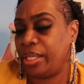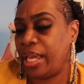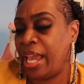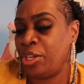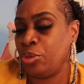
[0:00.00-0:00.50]

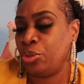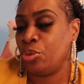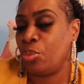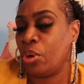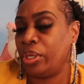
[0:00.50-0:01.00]
Can you
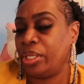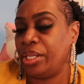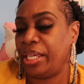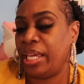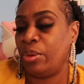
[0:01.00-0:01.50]
do more
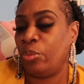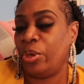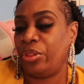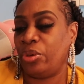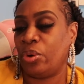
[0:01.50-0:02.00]
cooking
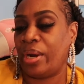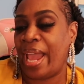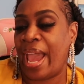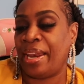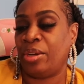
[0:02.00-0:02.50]
with your
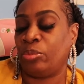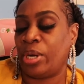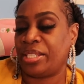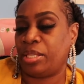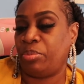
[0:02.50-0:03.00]
added
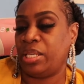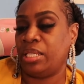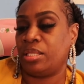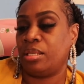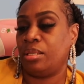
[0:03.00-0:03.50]

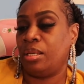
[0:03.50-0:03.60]
recipes?